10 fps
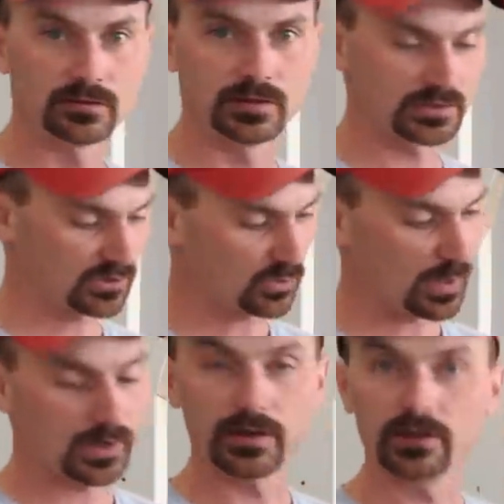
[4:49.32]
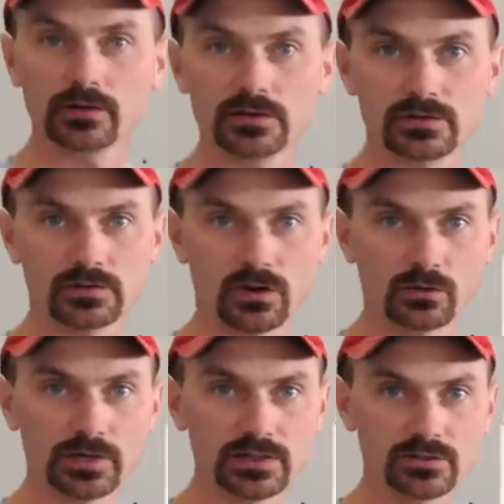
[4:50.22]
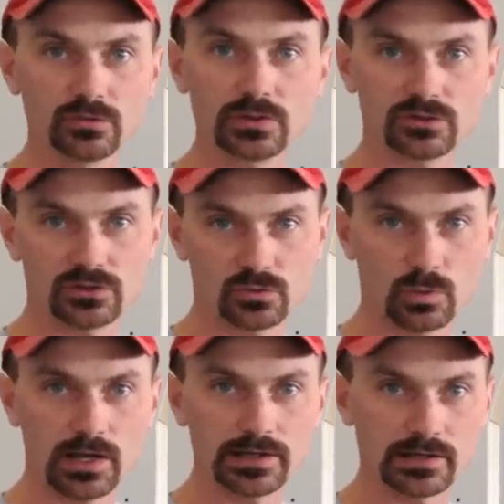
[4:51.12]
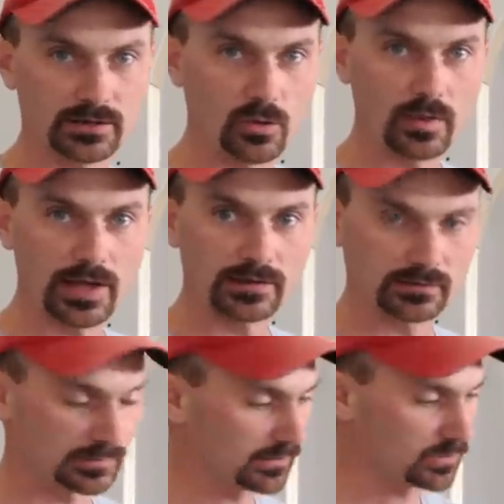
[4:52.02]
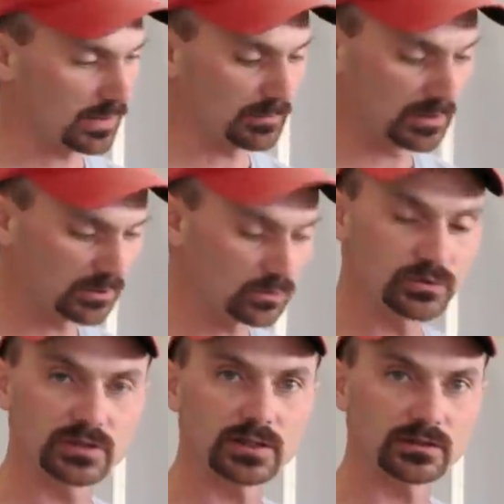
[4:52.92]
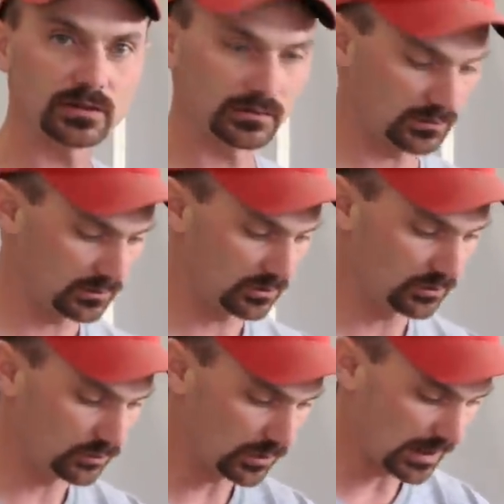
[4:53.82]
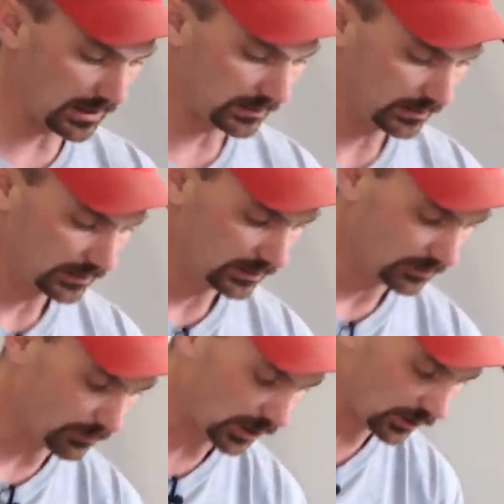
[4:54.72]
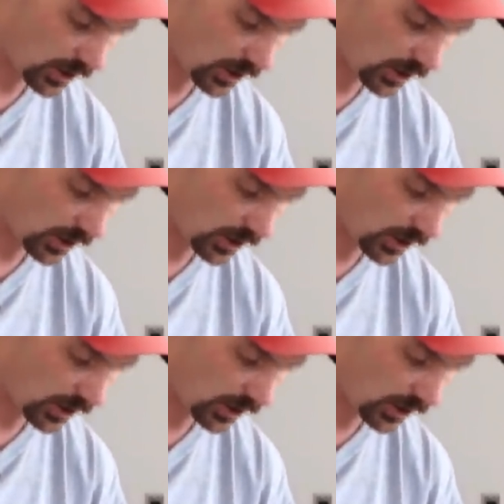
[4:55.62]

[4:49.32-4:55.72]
This square here is already 2 inches wide, I know that, so I'm going to use it to uh, mark